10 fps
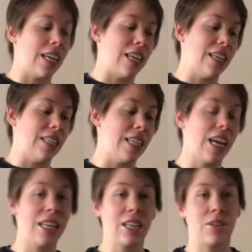and
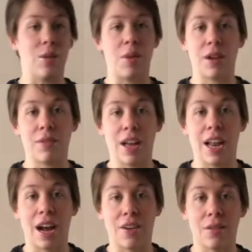again, you can modify it
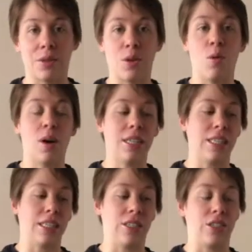however you want.
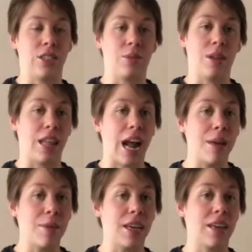This is just the way that I
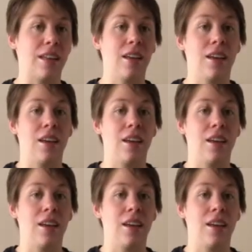make it,